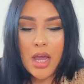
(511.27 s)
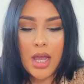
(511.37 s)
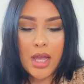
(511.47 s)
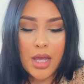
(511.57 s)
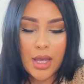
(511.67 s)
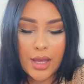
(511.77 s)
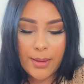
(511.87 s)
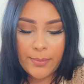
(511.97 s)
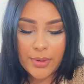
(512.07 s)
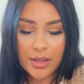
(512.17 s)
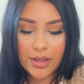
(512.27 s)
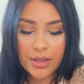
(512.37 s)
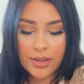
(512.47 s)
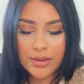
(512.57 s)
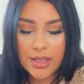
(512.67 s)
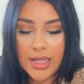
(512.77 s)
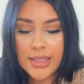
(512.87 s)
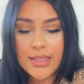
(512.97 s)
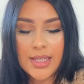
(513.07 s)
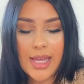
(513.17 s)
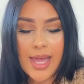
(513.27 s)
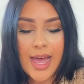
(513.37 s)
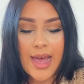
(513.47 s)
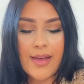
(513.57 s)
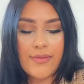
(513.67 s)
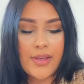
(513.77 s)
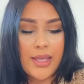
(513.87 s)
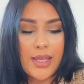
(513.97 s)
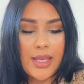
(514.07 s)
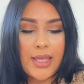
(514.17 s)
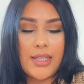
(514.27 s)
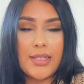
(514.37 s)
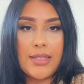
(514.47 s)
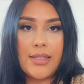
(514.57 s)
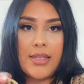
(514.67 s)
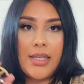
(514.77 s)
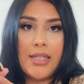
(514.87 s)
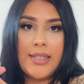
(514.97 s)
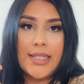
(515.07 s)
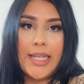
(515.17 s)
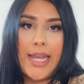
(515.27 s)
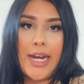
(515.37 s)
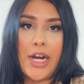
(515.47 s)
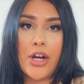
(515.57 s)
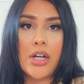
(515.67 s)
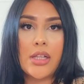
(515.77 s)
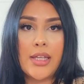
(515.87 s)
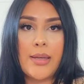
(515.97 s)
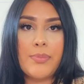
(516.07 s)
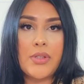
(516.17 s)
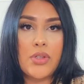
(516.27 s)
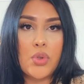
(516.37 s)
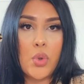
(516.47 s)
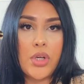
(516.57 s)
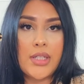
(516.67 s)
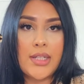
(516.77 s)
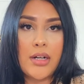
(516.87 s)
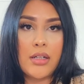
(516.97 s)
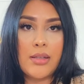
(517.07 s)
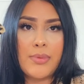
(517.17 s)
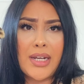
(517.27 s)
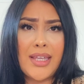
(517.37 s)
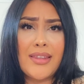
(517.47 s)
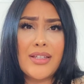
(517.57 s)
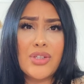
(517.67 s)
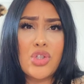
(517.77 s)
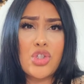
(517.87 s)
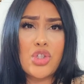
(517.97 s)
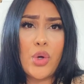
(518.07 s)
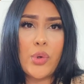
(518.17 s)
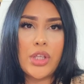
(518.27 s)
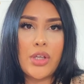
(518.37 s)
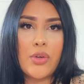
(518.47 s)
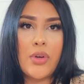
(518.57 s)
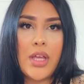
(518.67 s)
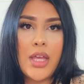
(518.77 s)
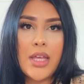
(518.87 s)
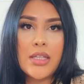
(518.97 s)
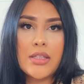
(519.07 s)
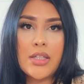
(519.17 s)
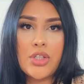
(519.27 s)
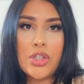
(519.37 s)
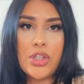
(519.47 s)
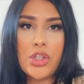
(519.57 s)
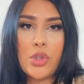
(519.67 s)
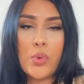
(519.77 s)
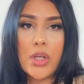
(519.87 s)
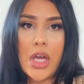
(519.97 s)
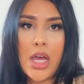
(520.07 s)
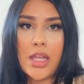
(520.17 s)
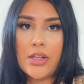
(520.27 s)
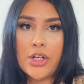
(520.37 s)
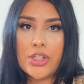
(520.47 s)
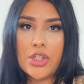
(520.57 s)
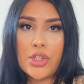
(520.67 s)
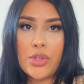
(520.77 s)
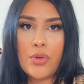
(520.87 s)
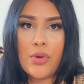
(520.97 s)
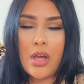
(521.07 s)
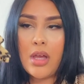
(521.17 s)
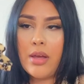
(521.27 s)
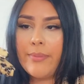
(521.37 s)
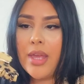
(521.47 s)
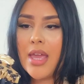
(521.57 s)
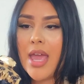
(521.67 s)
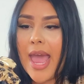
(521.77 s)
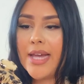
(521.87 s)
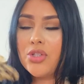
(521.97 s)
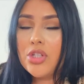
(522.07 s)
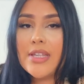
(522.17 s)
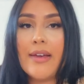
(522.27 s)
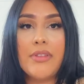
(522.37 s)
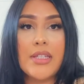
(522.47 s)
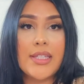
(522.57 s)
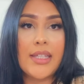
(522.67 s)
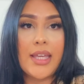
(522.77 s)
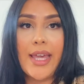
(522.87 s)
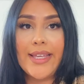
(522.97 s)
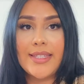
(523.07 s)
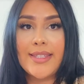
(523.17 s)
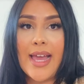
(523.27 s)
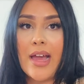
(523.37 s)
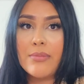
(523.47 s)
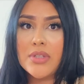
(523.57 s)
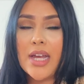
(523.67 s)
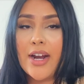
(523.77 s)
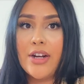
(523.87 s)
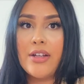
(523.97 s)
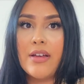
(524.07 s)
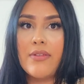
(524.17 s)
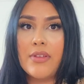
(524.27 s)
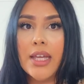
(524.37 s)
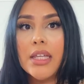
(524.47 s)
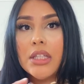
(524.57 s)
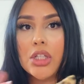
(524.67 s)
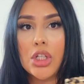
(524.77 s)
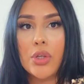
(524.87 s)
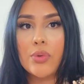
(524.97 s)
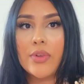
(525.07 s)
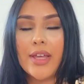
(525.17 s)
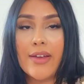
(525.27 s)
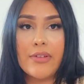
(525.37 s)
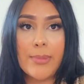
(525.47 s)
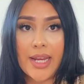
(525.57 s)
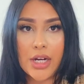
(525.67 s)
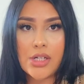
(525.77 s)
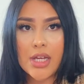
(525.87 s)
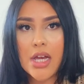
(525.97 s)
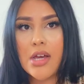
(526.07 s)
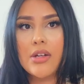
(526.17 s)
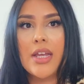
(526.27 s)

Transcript: Um, the next thing I have is this hair clip, this tortoise hair clip that I think is so cute. Such a cute color too. Um, I just have this in case that I'm tired of like, you know, having my hair down.